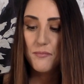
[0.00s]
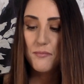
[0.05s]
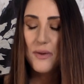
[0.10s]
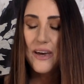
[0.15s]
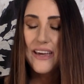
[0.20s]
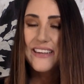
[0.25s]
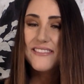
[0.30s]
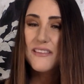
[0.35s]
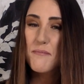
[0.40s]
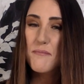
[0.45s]

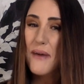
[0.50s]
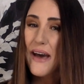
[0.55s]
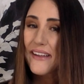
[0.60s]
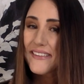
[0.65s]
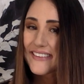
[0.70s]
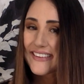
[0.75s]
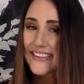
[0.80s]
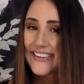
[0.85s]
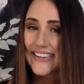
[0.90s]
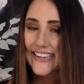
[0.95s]
But it's
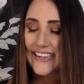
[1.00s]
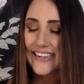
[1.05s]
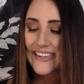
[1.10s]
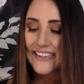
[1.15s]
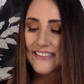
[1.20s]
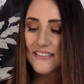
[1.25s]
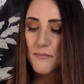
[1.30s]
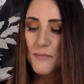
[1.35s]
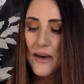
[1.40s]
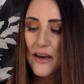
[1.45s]
about to hit.
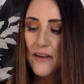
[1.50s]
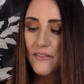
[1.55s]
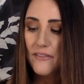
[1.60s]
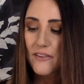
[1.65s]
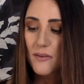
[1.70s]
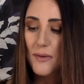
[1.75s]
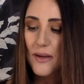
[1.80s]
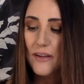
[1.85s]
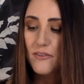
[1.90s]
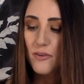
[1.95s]

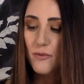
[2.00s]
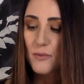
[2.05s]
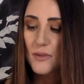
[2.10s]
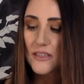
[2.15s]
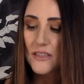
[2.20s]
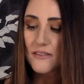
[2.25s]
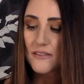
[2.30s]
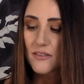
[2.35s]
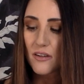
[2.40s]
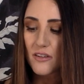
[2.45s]
They're about to
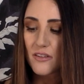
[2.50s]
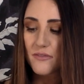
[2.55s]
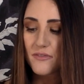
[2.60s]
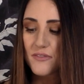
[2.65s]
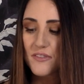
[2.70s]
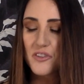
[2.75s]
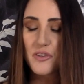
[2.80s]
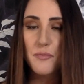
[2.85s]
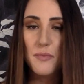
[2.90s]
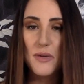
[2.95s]
really start to
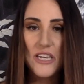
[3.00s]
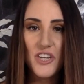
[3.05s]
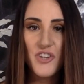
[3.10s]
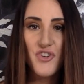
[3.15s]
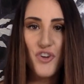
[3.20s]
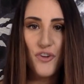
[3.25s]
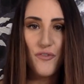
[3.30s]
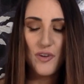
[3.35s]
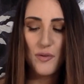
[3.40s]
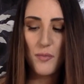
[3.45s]
feel the
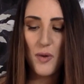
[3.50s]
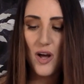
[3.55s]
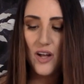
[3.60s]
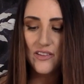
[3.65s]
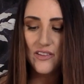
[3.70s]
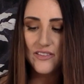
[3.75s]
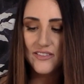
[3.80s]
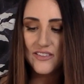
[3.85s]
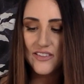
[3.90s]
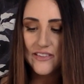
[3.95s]
pinch of their
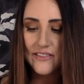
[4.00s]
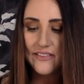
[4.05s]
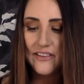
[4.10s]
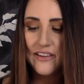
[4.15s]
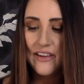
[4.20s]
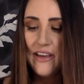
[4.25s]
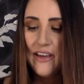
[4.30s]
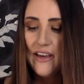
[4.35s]
policies.